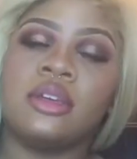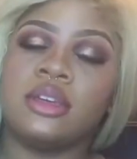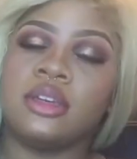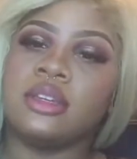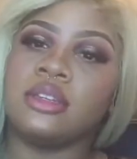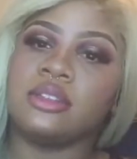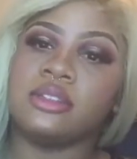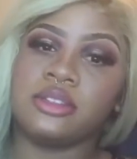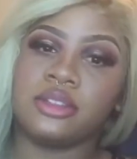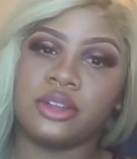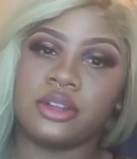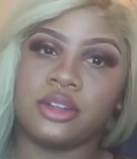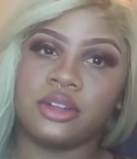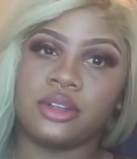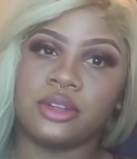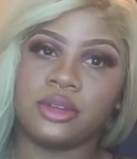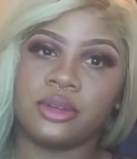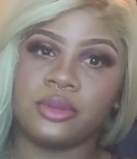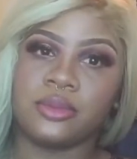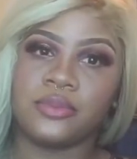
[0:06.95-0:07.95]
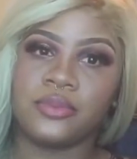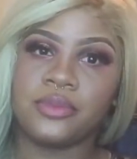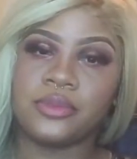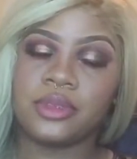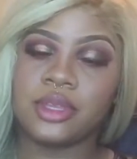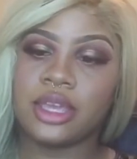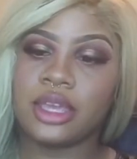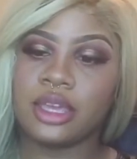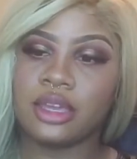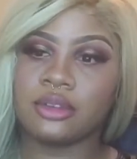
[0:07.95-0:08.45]
easier to do
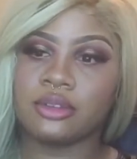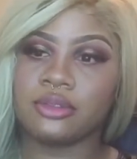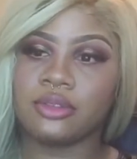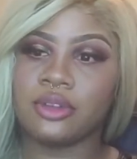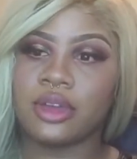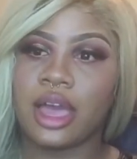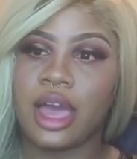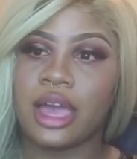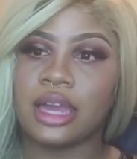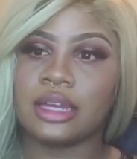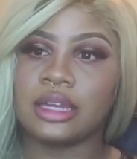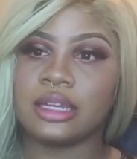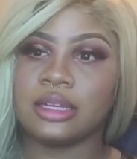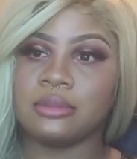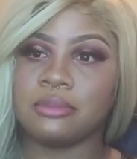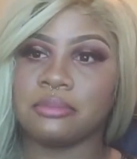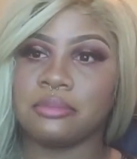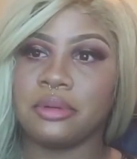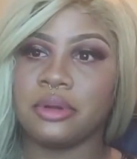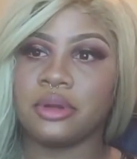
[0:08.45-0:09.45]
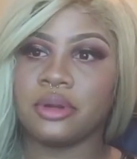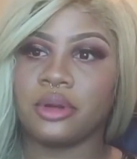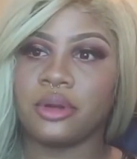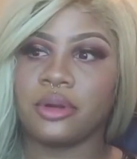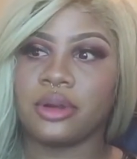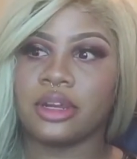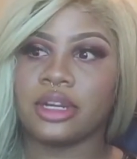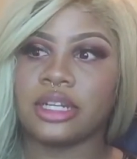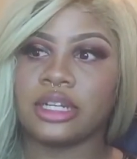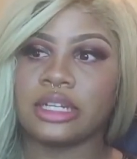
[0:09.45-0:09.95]
if I didn't put
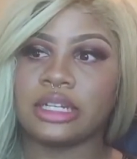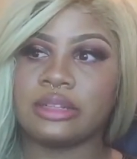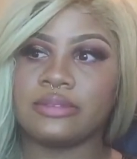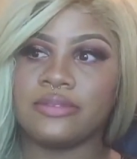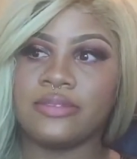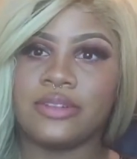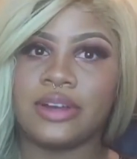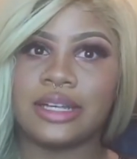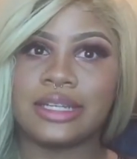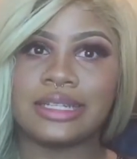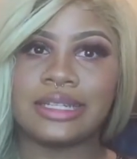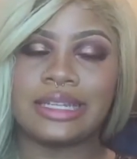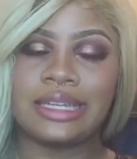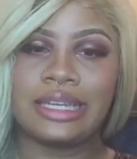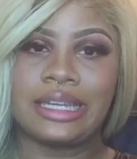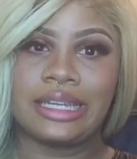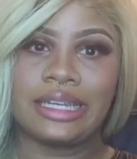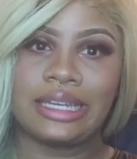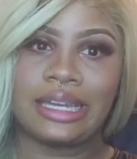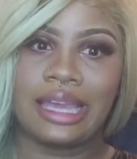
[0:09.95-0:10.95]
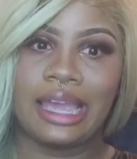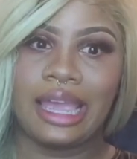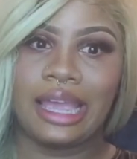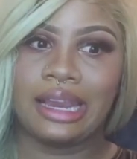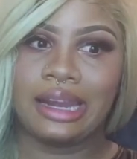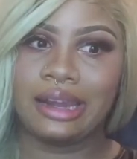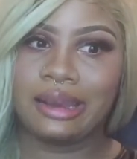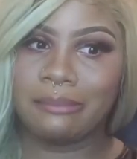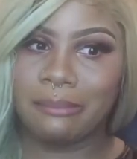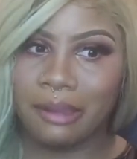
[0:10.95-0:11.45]
on fucking
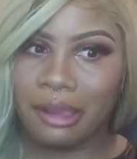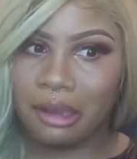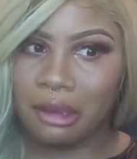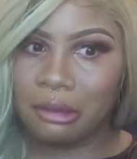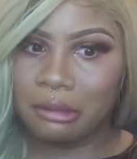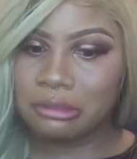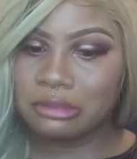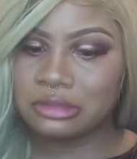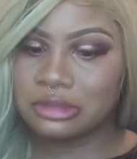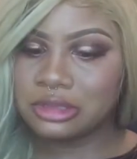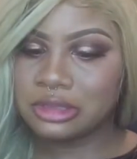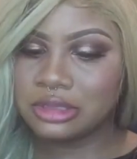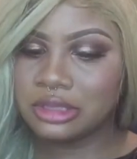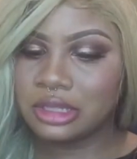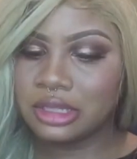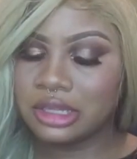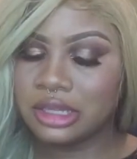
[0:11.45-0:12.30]
80 pounds,